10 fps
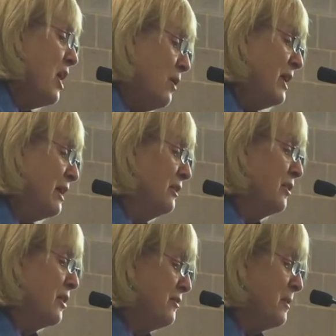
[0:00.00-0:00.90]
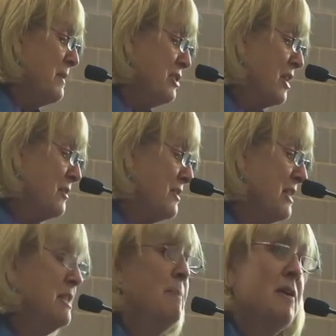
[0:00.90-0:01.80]
we can learn from each other's
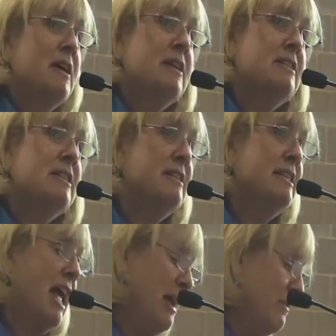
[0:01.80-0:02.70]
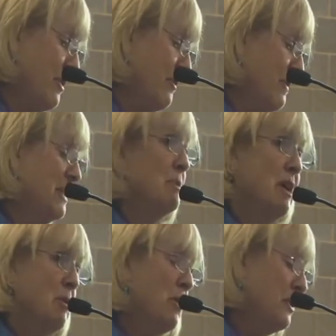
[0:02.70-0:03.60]
experiences and movements.
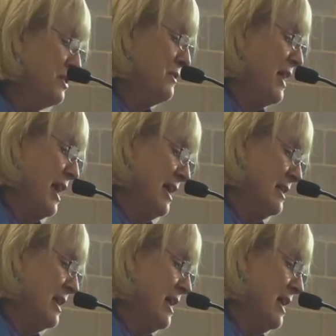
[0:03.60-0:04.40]
We will do that.